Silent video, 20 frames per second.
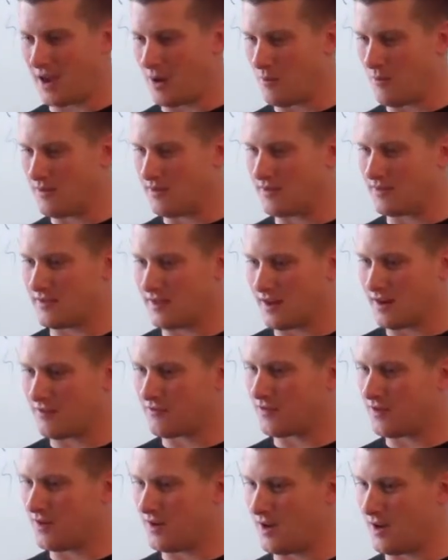I
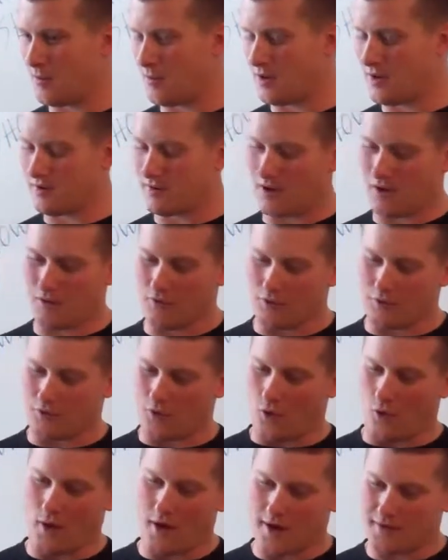went over
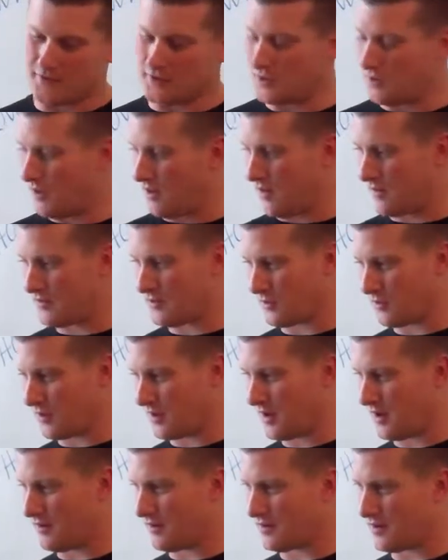for OF2,
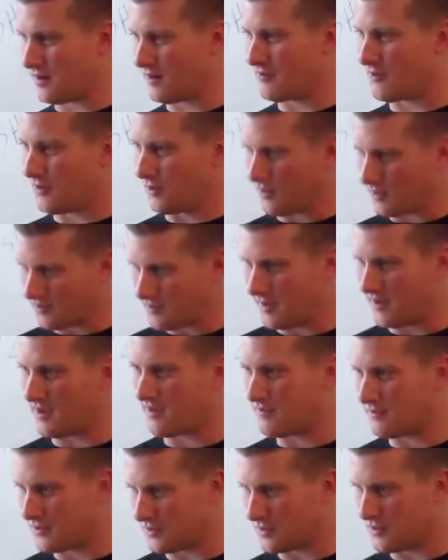OF3. I was there for
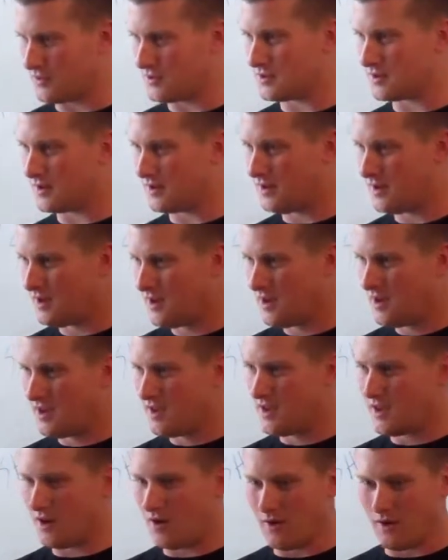taking Fallujah,
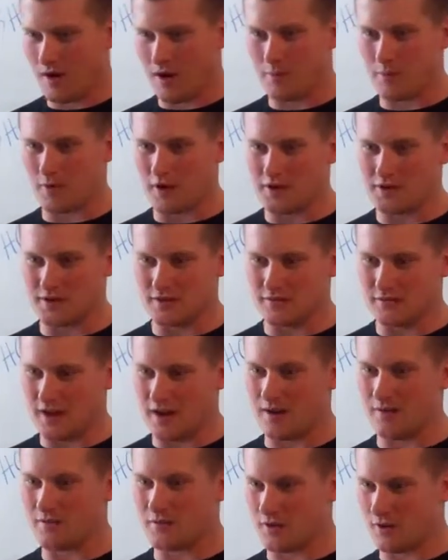Operation
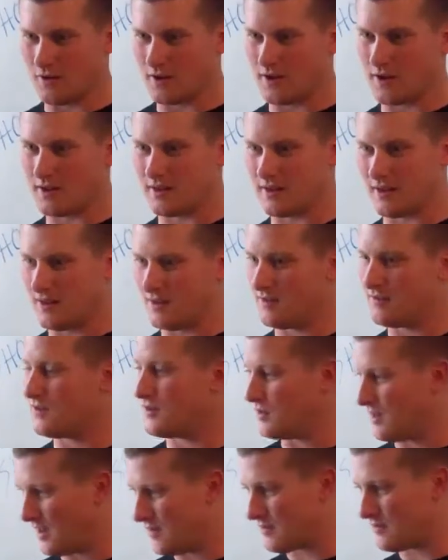Phantom Fury, the end of
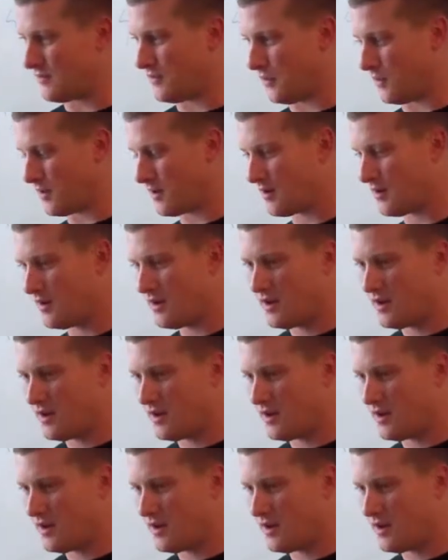2004.